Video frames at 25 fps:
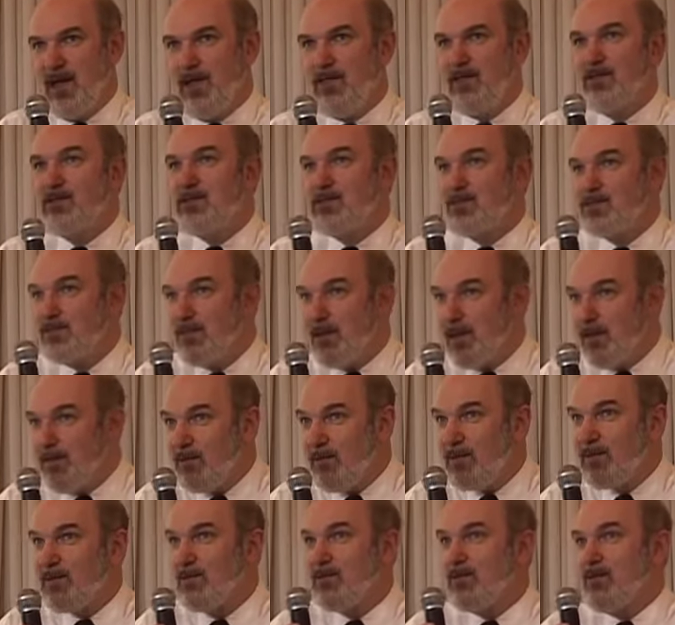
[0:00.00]
And this is why
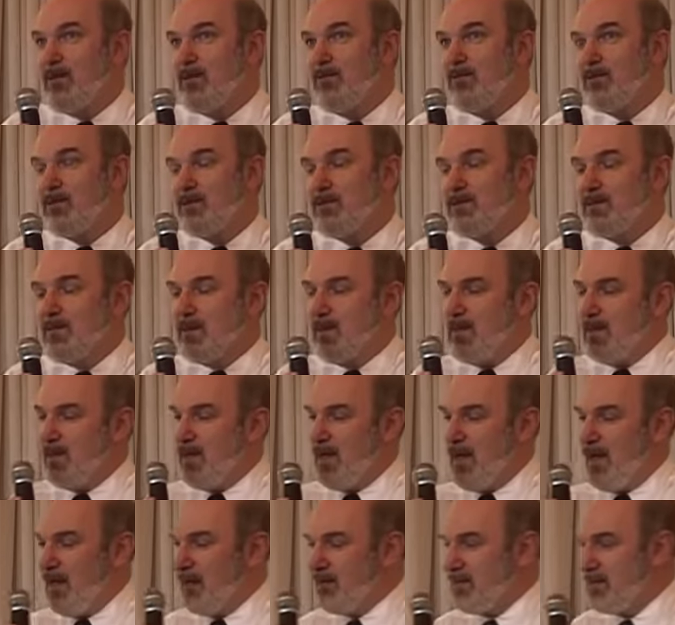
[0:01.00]
we in the moment
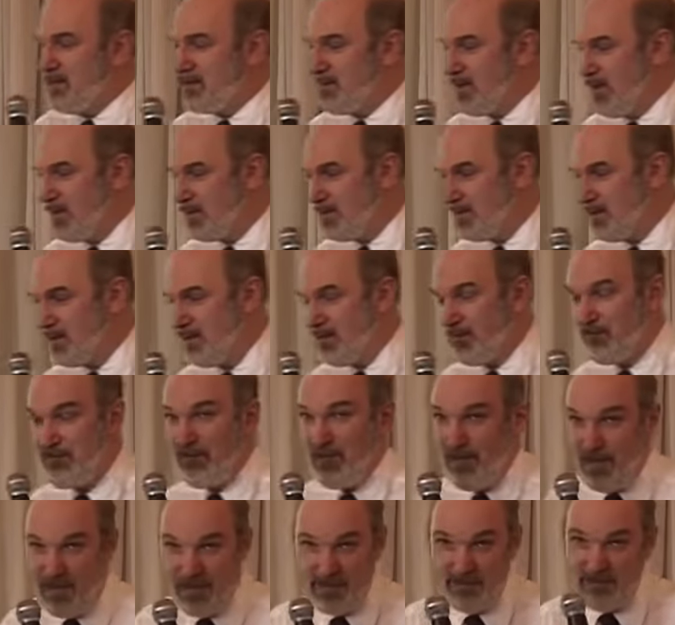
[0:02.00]
are discussing in
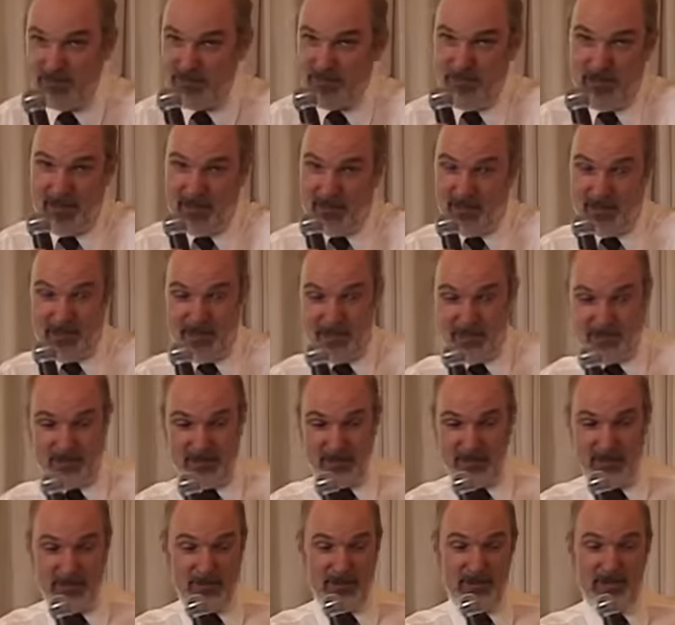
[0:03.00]
France, where there
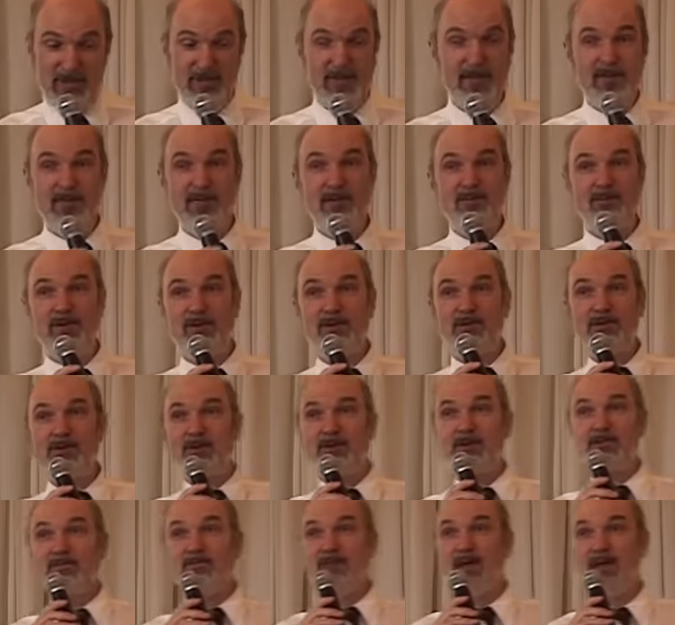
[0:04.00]
is no TE
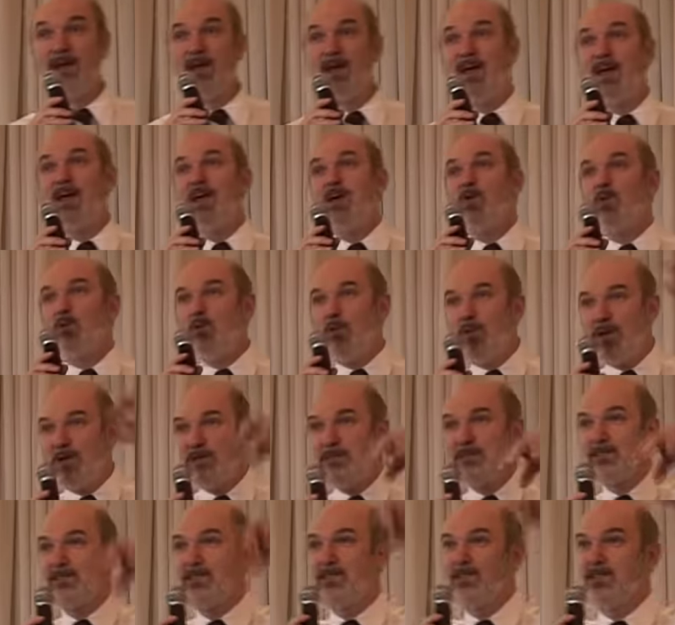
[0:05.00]
program,
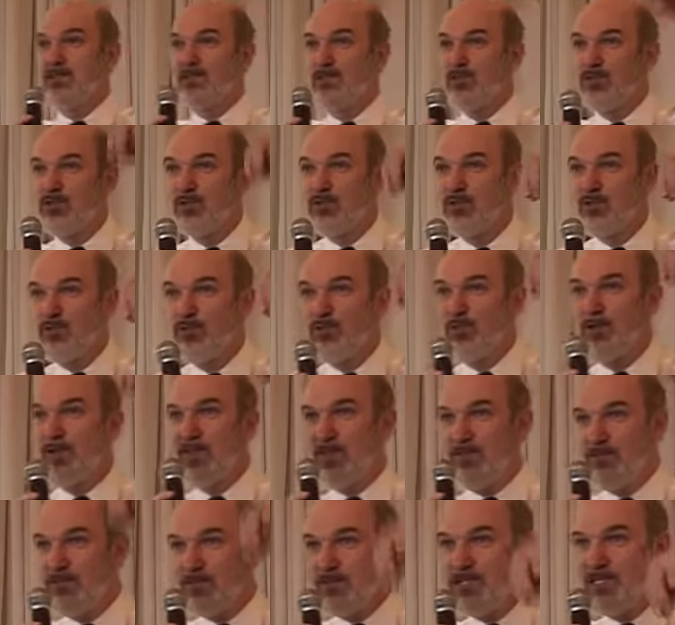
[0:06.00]
with the
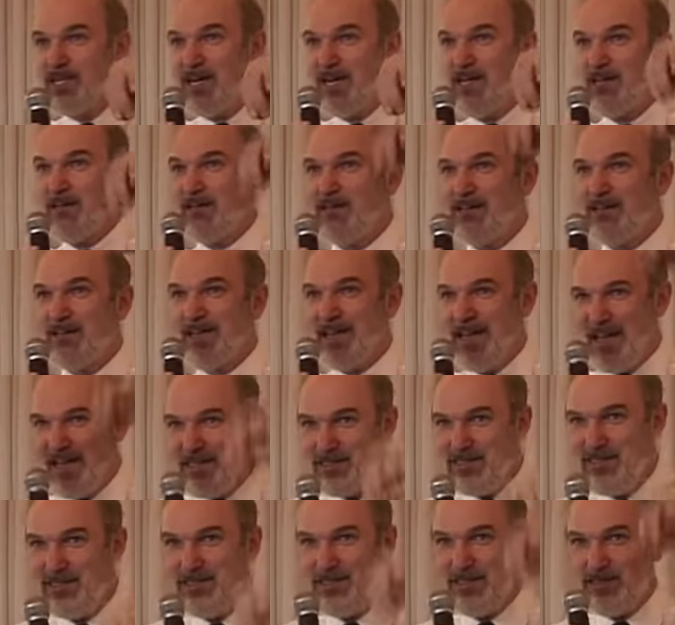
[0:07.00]
two evangelical
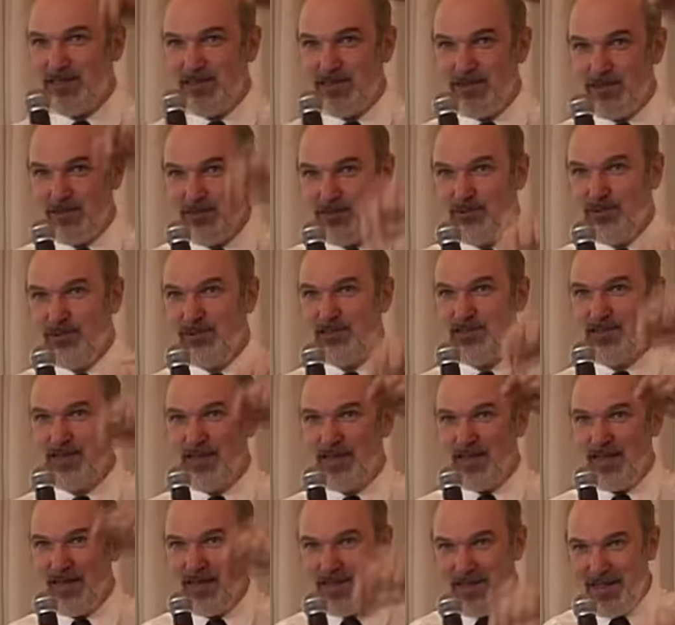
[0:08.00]
residence schools
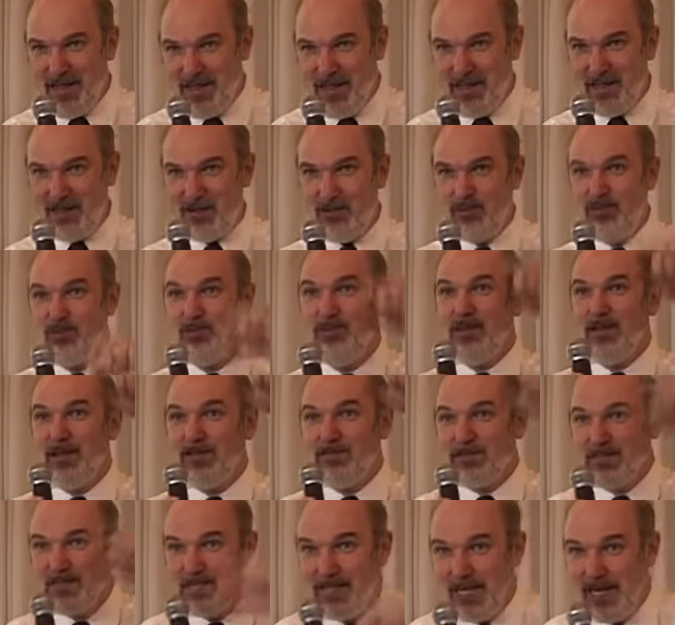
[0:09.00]
that are there, who
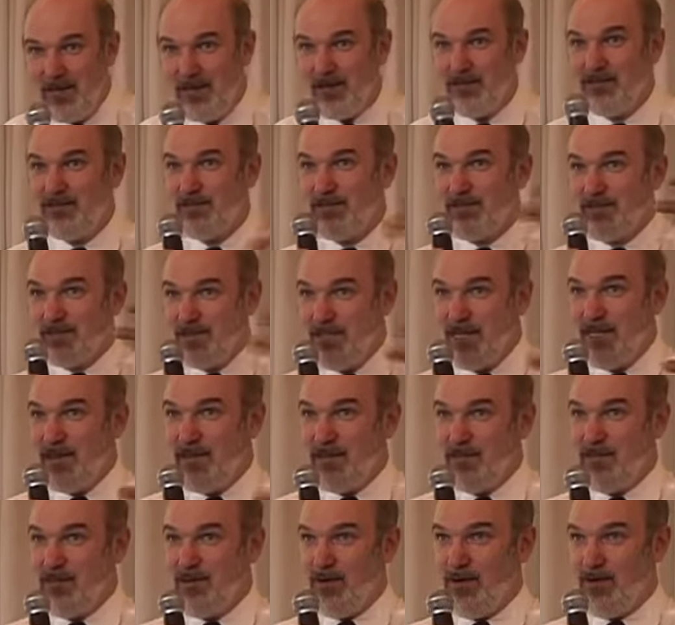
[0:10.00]
themselves
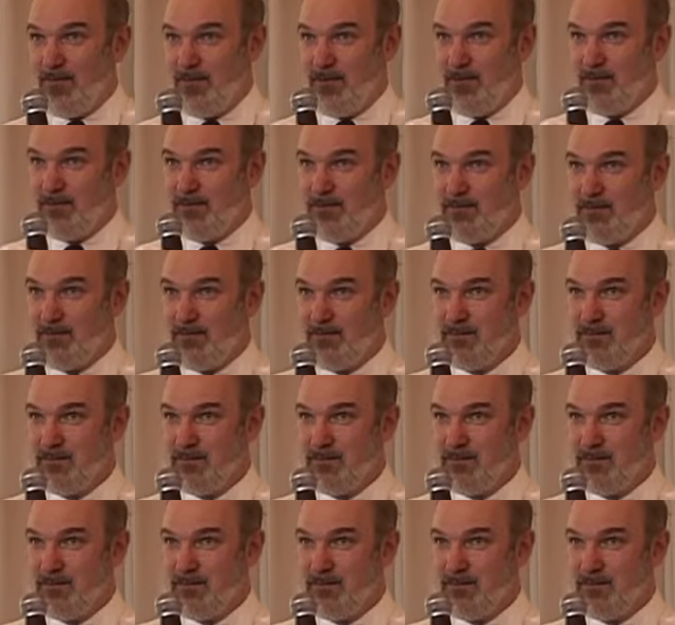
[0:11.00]
see the problem.